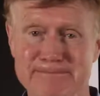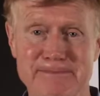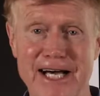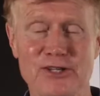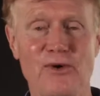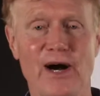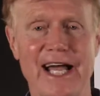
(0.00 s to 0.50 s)

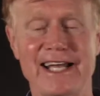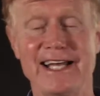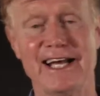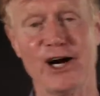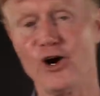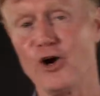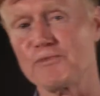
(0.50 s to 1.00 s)
By the way,
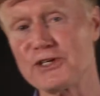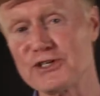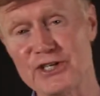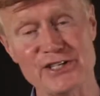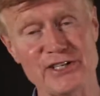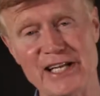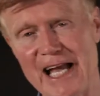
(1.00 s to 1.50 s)
I hope this
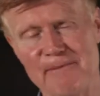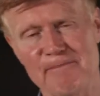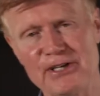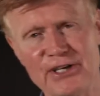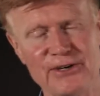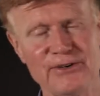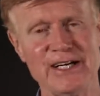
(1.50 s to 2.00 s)
hasn't happened
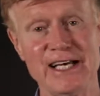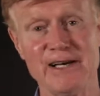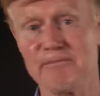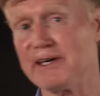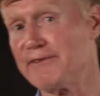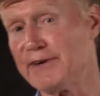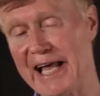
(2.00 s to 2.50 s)
to you,
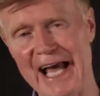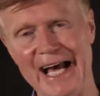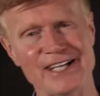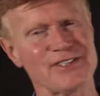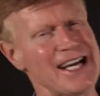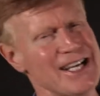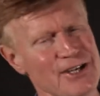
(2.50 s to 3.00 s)
but if it
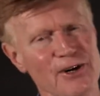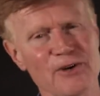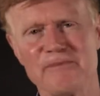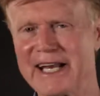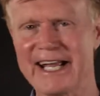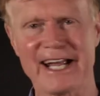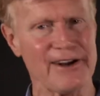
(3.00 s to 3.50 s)
has, I know
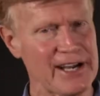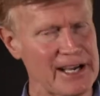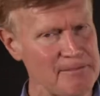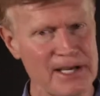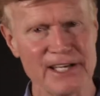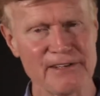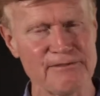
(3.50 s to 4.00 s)
Medicare
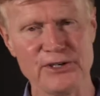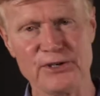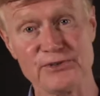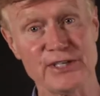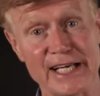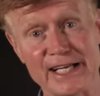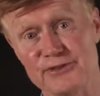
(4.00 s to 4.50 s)
can be
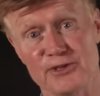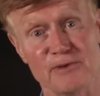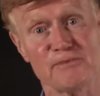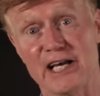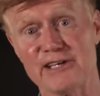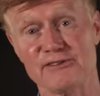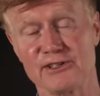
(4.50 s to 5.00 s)
confusing and
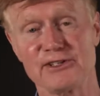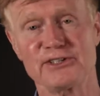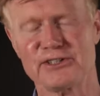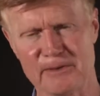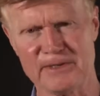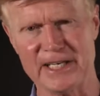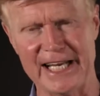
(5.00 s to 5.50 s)
sometimes a little
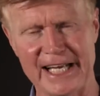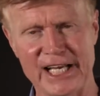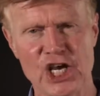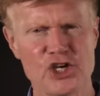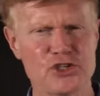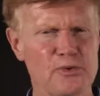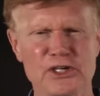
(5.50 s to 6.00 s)
intimidating.
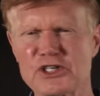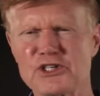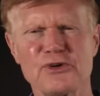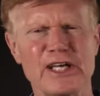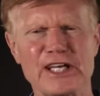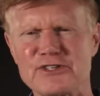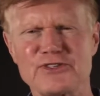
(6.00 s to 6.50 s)
So we're going to
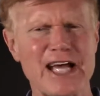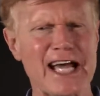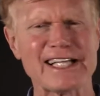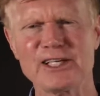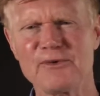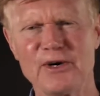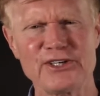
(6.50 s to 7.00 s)
show you
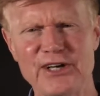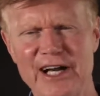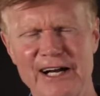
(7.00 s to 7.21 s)
exactly what you